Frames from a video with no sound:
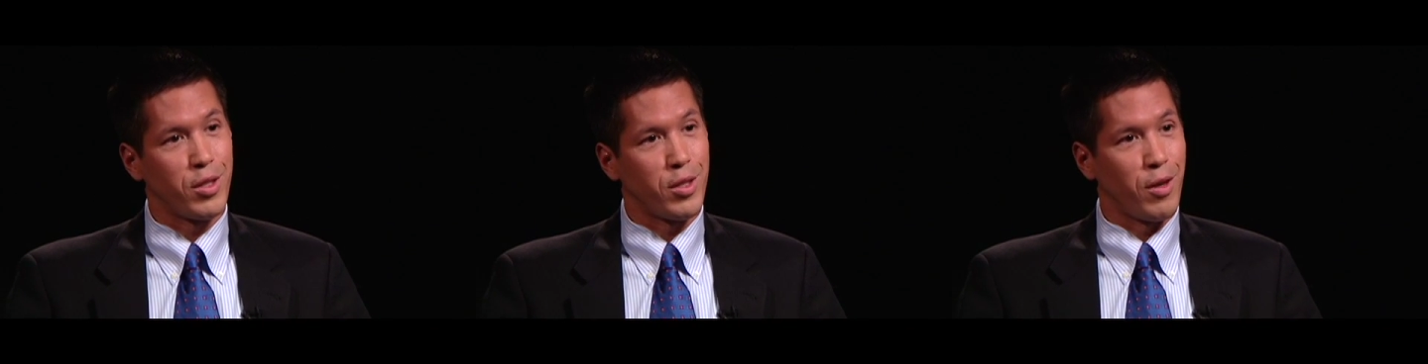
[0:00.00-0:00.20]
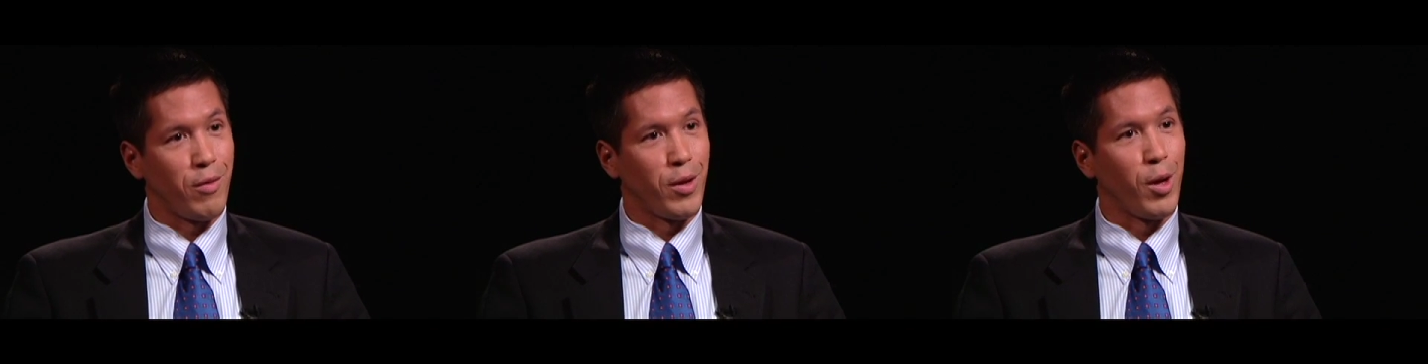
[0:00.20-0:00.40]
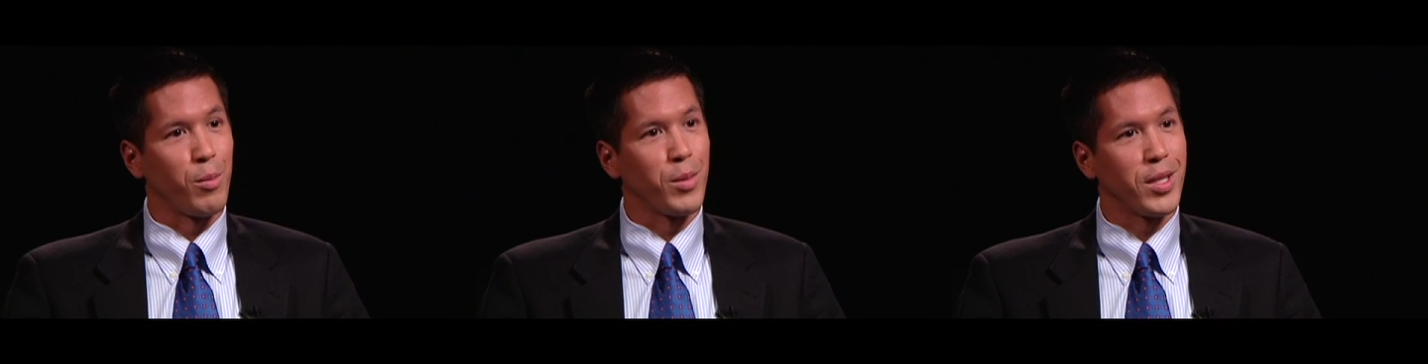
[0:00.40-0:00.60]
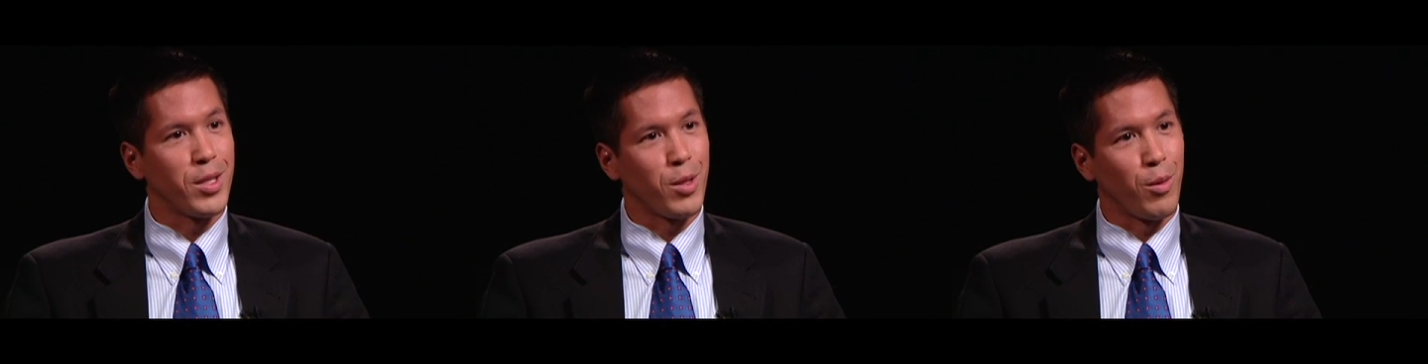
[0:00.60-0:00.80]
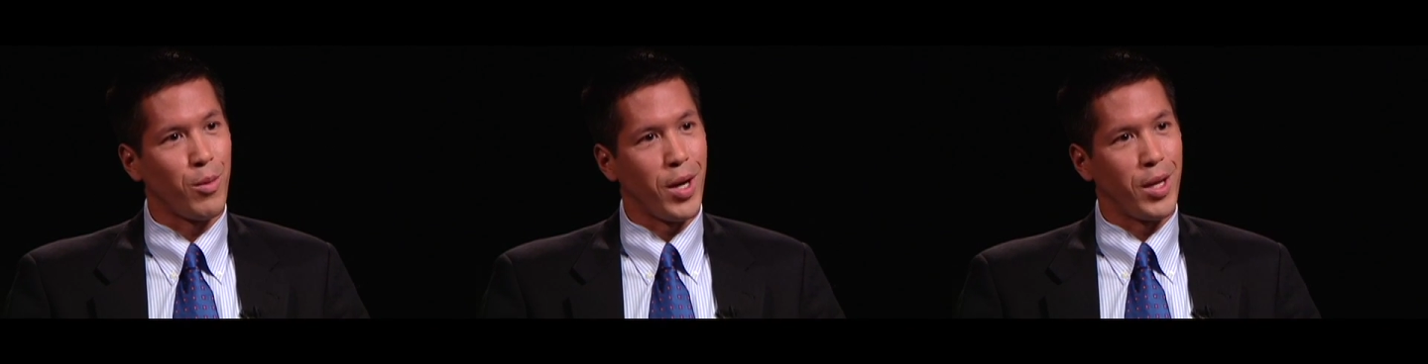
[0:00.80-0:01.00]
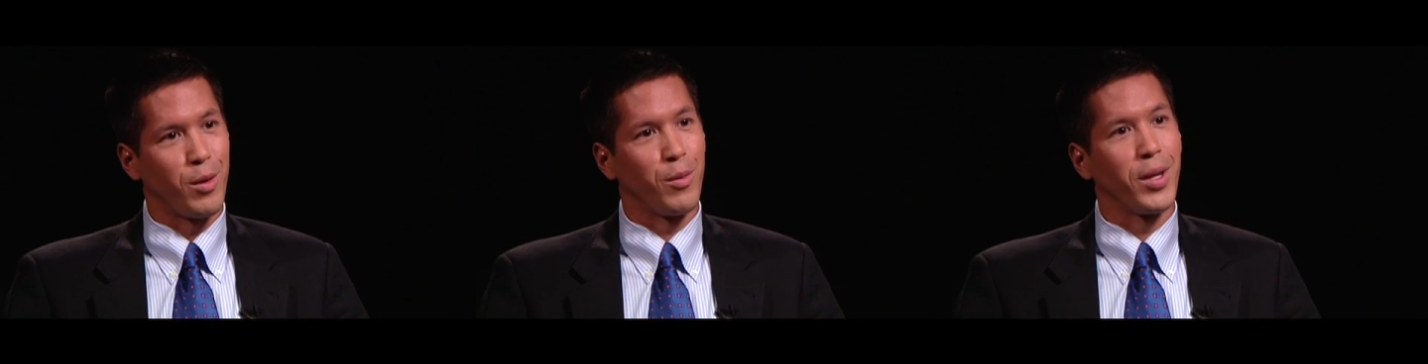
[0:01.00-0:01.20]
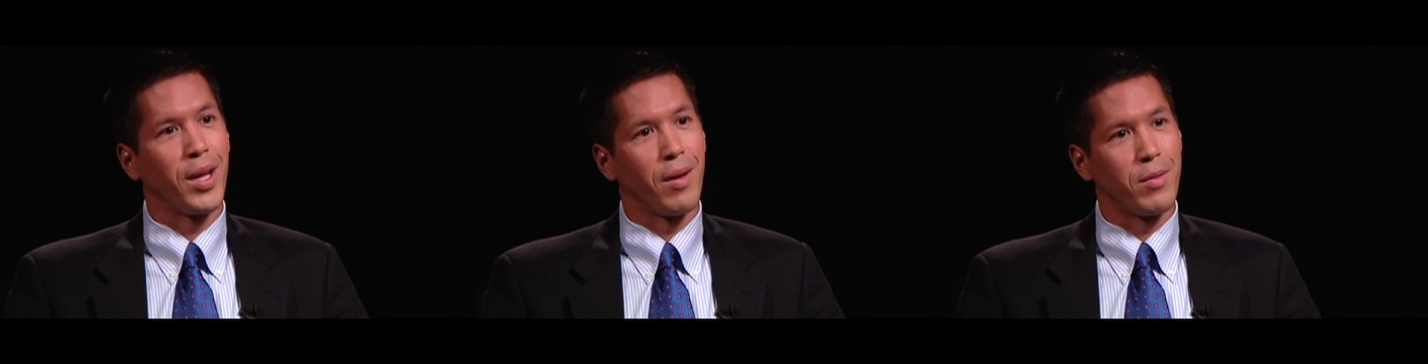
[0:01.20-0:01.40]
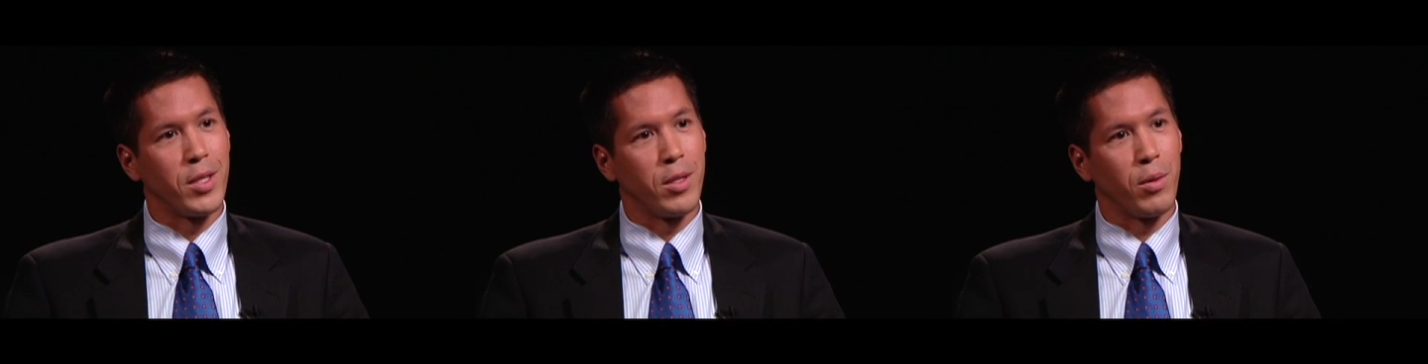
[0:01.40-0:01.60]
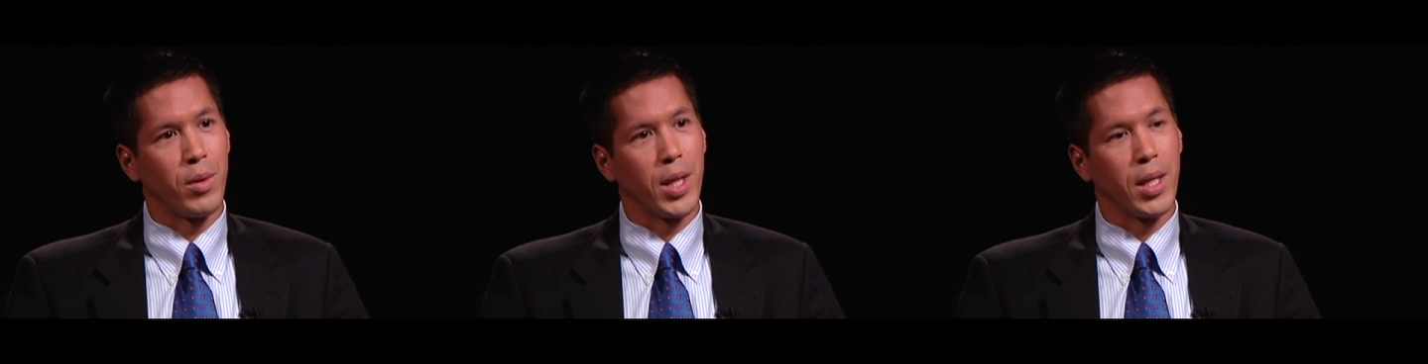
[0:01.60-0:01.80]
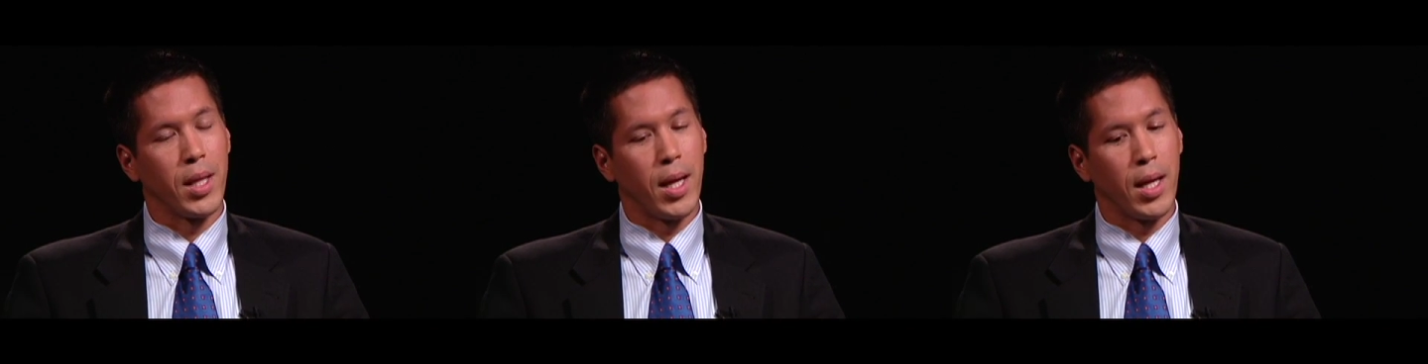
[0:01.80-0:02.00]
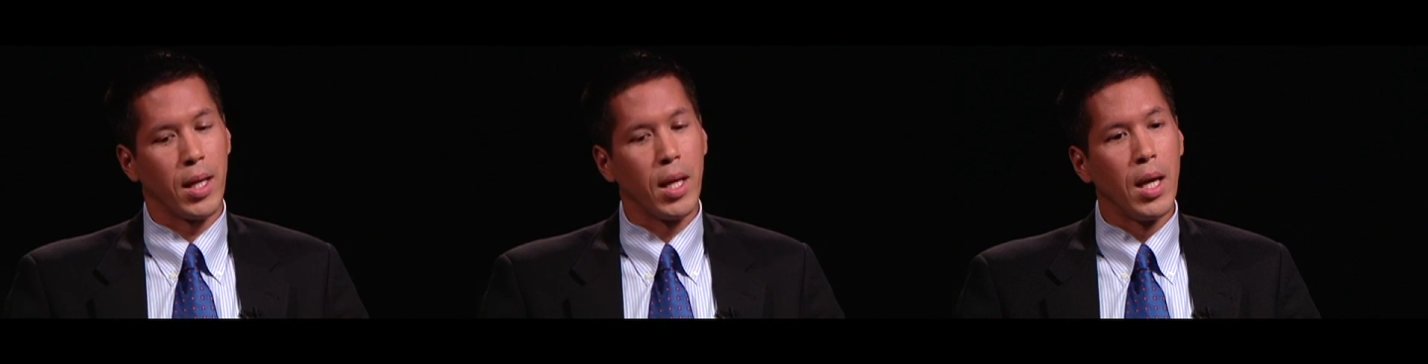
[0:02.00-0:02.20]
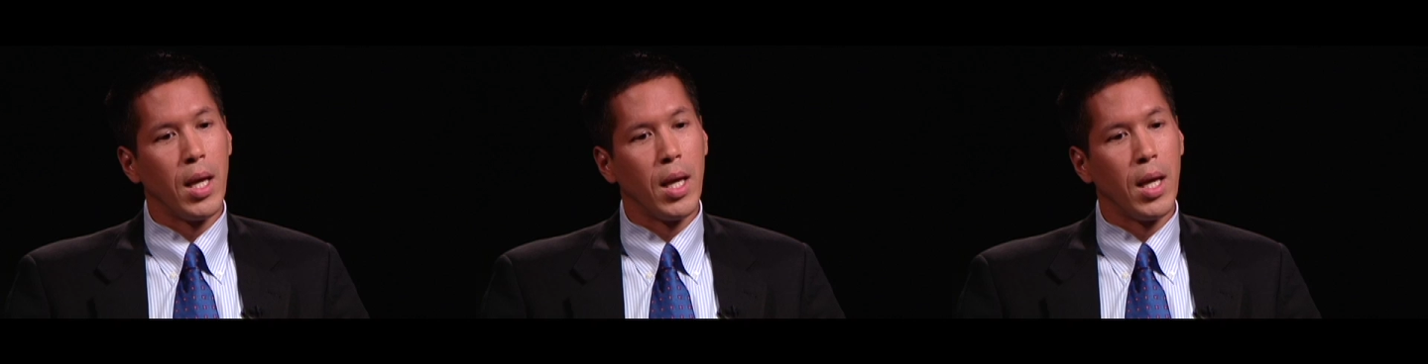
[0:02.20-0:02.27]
serving openly, so why do we have to do anything?